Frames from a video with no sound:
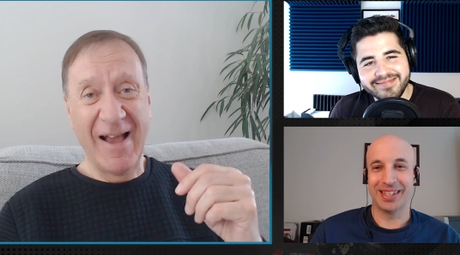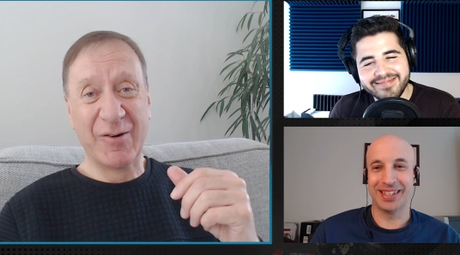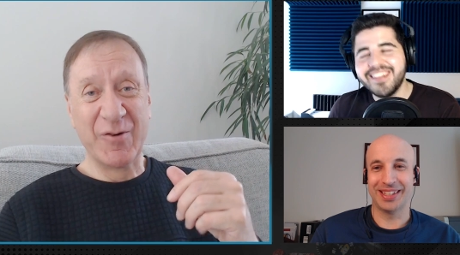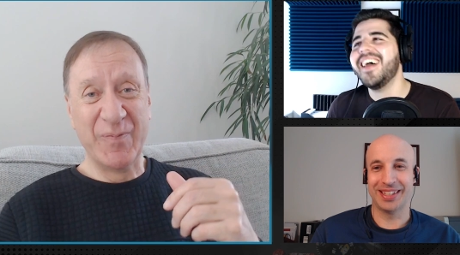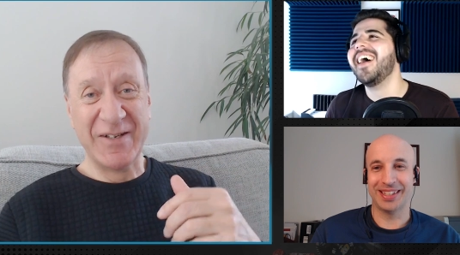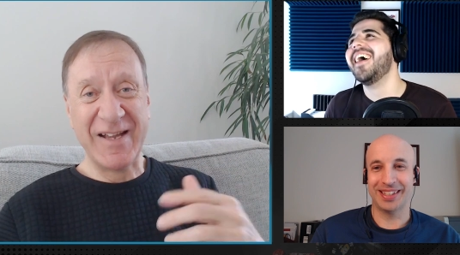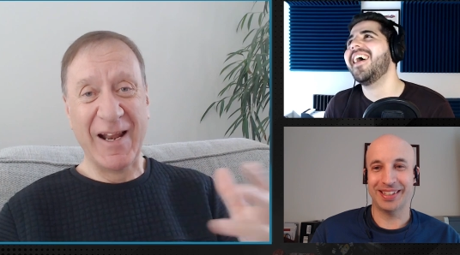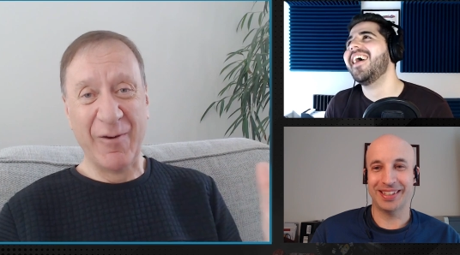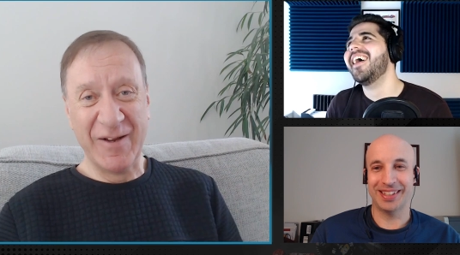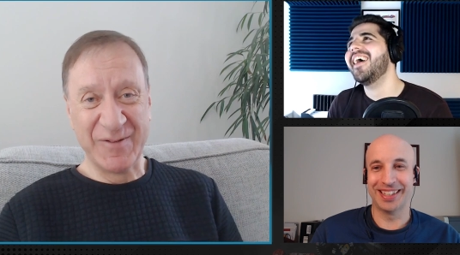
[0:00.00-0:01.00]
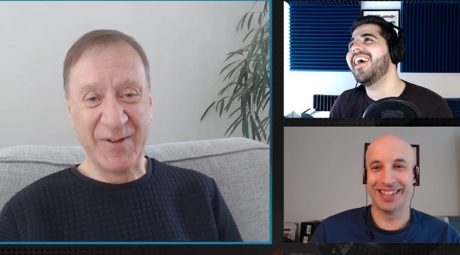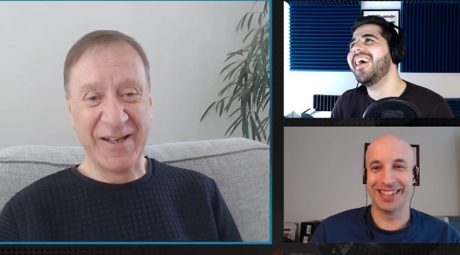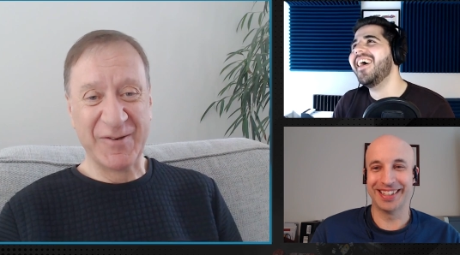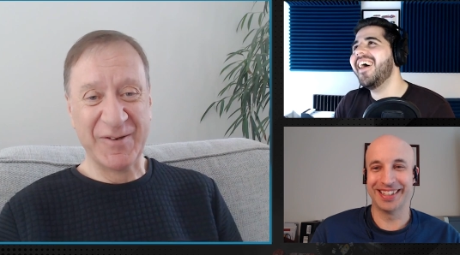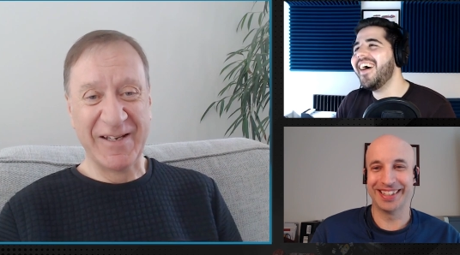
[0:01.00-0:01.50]
Speaker 1: how good Mugello is
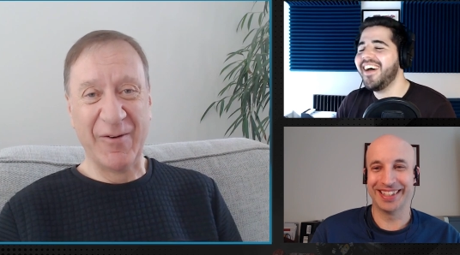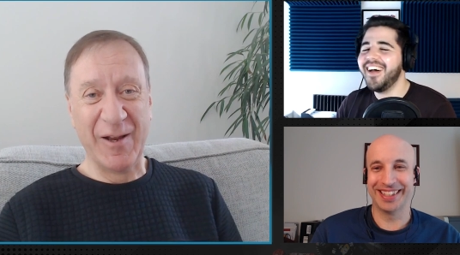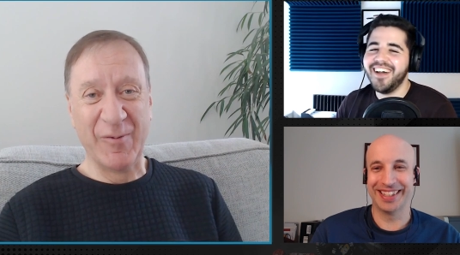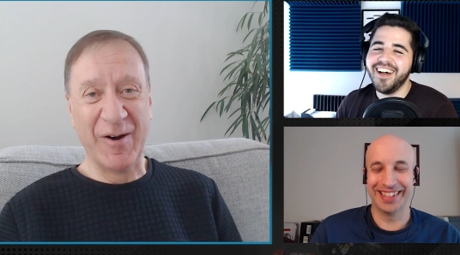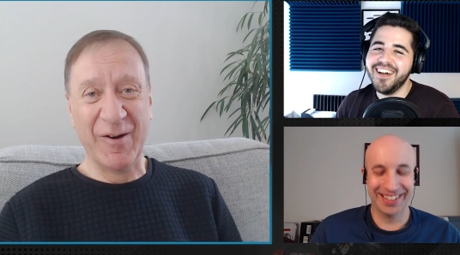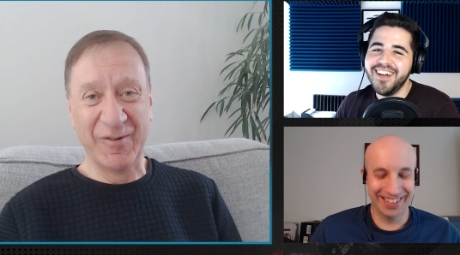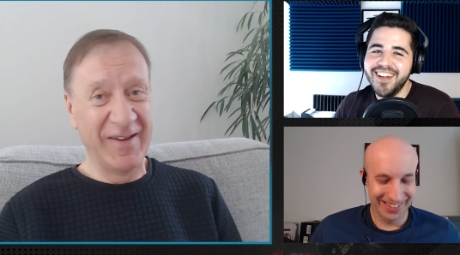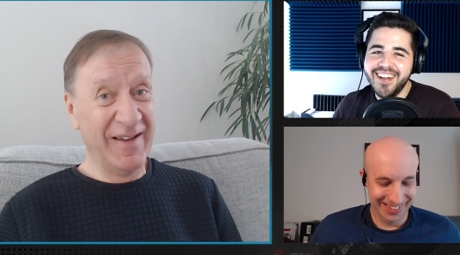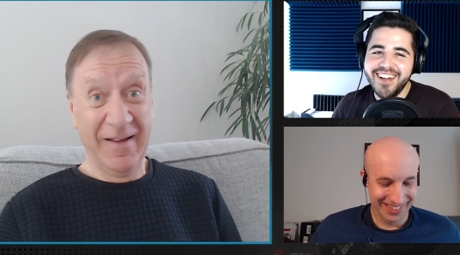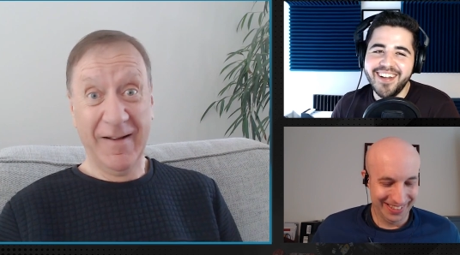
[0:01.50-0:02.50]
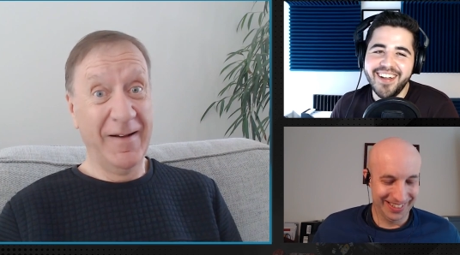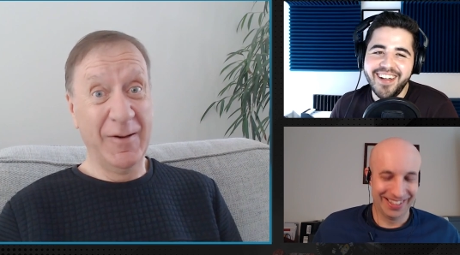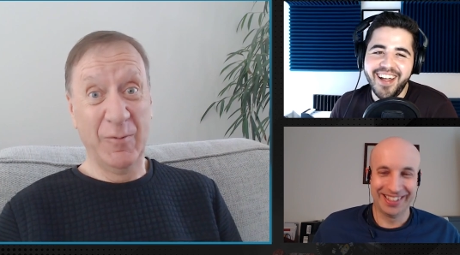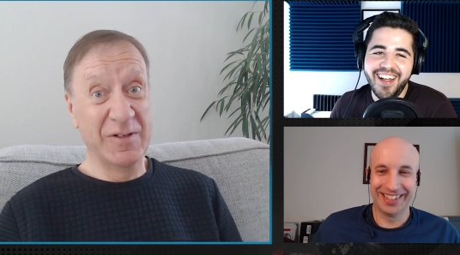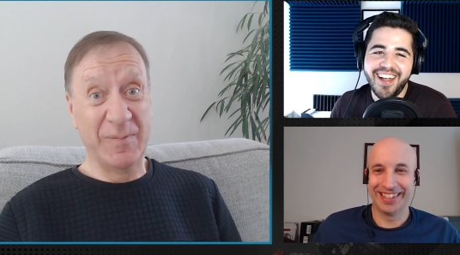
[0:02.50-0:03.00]
when they couldn't go anywhere else.
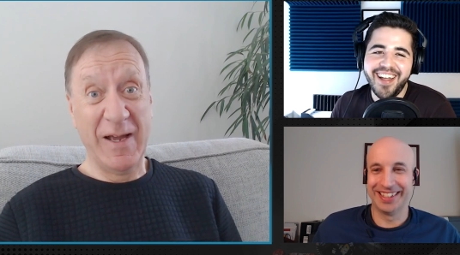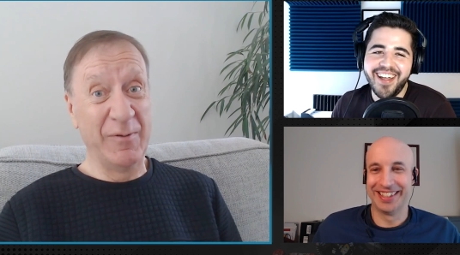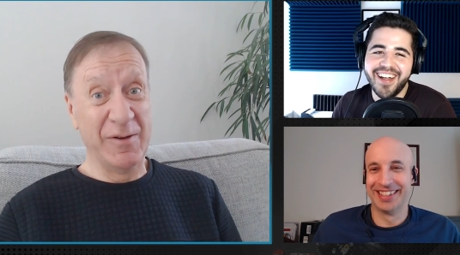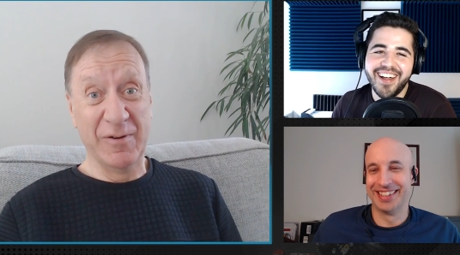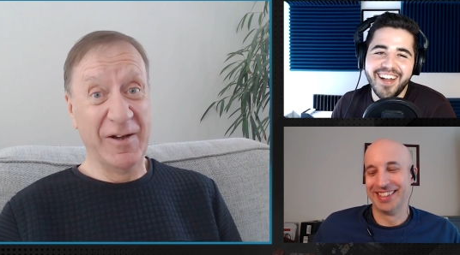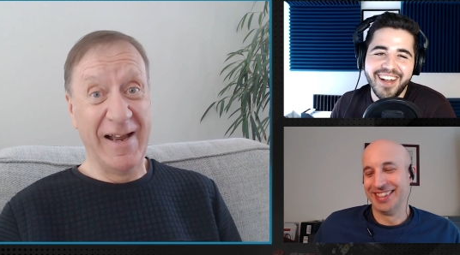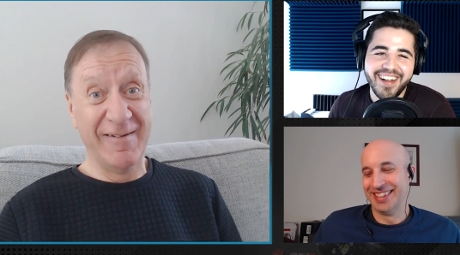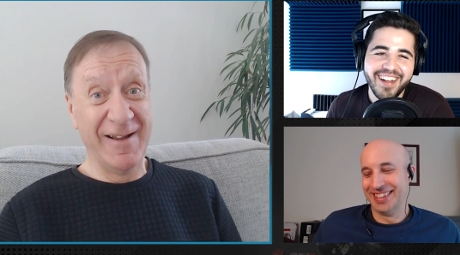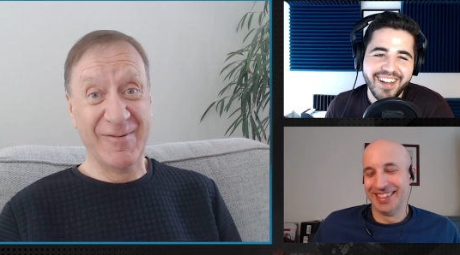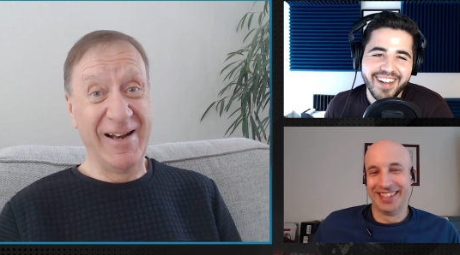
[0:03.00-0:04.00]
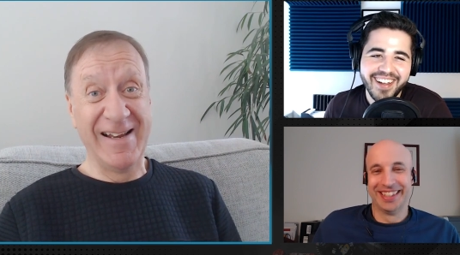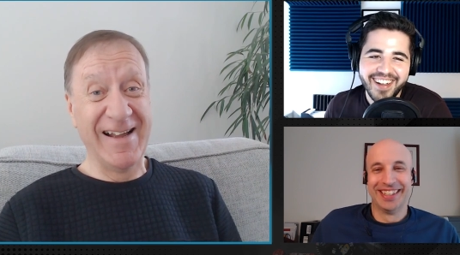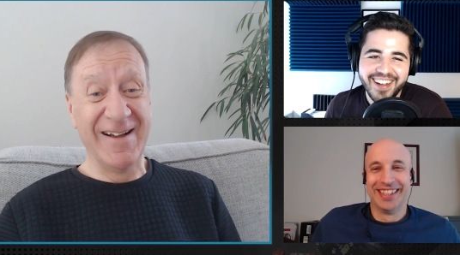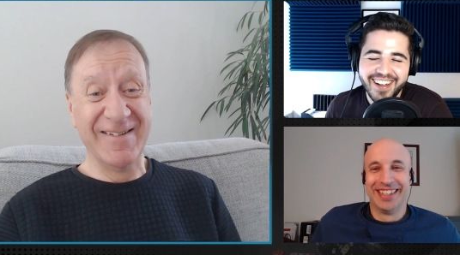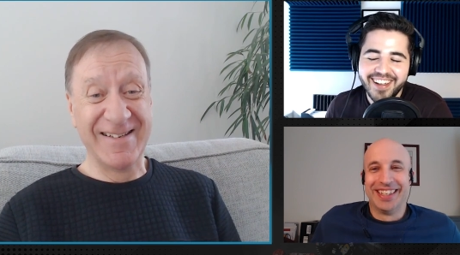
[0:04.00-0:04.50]
I don't know what's the matter with you, like Harry. I
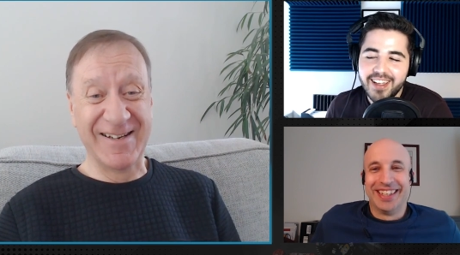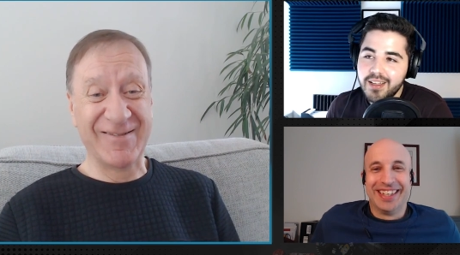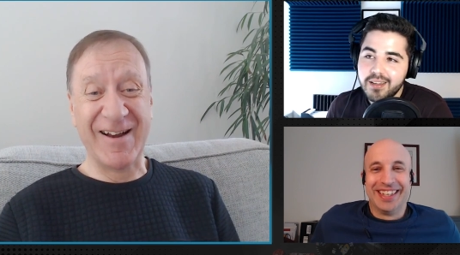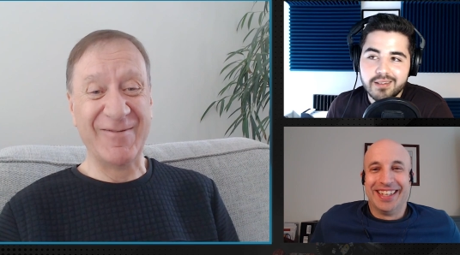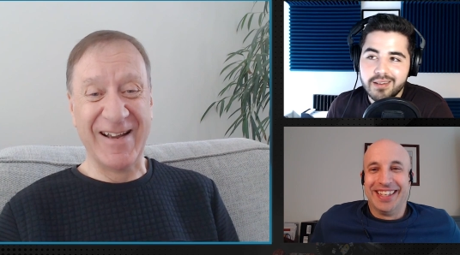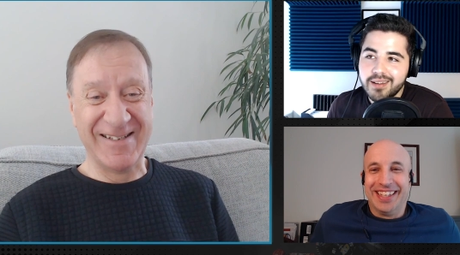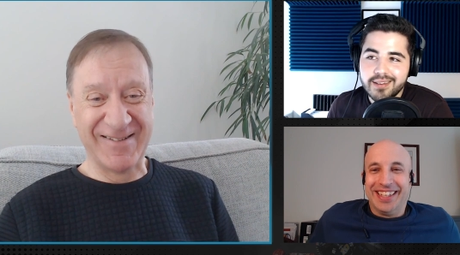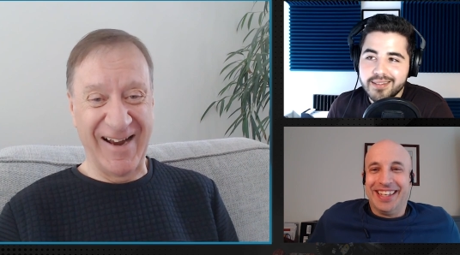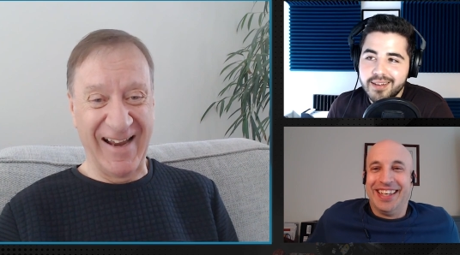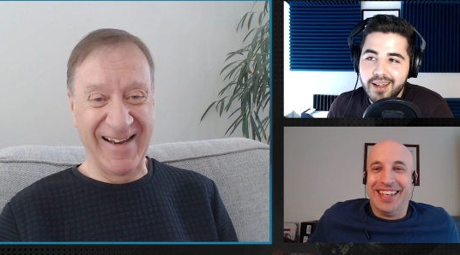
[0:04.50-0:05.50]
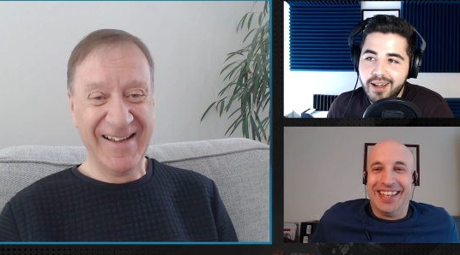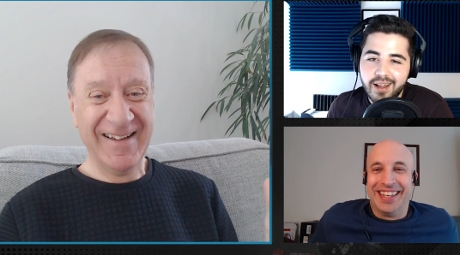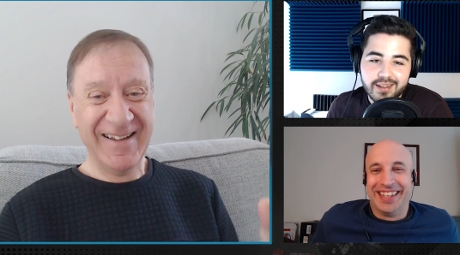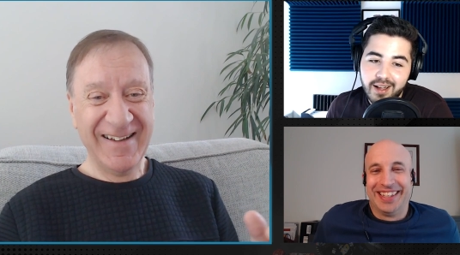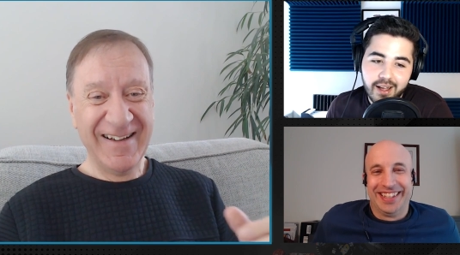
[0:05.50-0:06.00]
really don't. It's a great uh, racetrack.
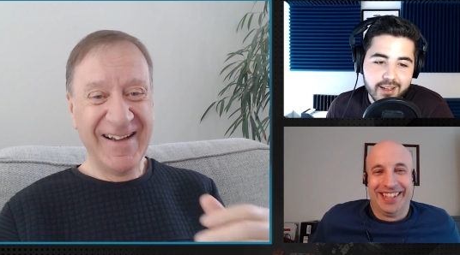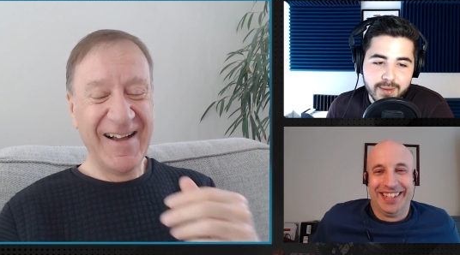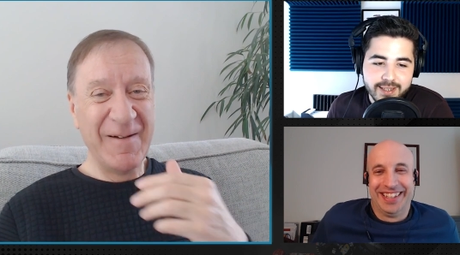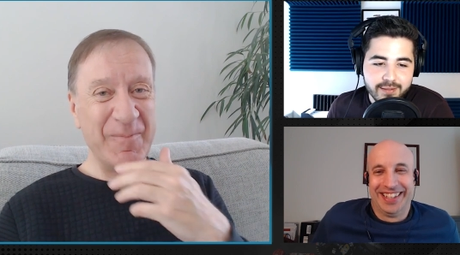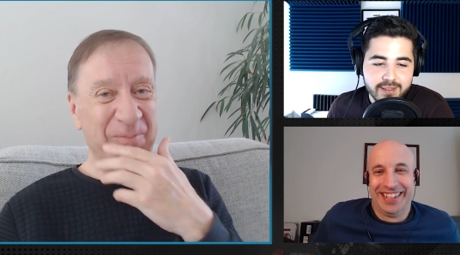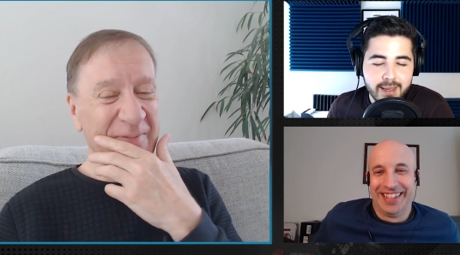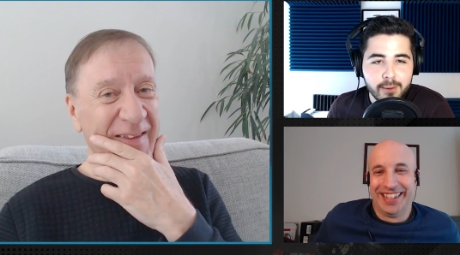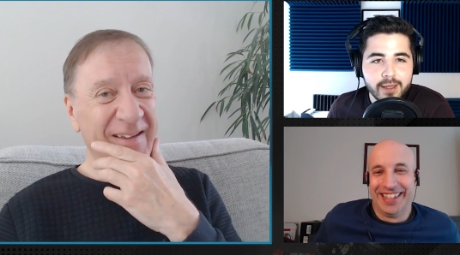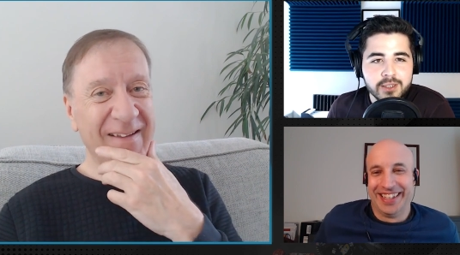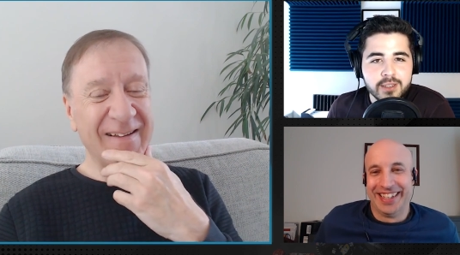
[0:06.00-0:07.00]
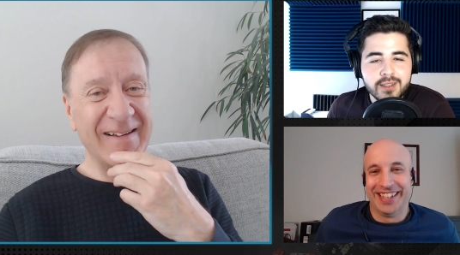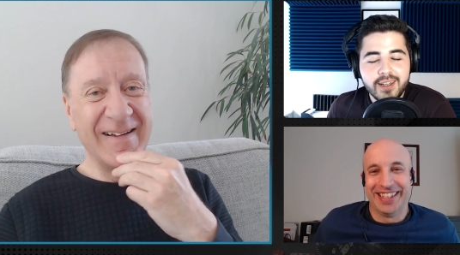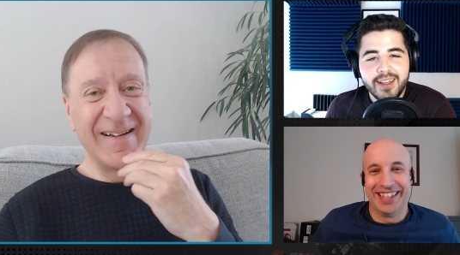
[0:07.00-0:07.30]
Speaker 2: I, I asked myself um, the same question.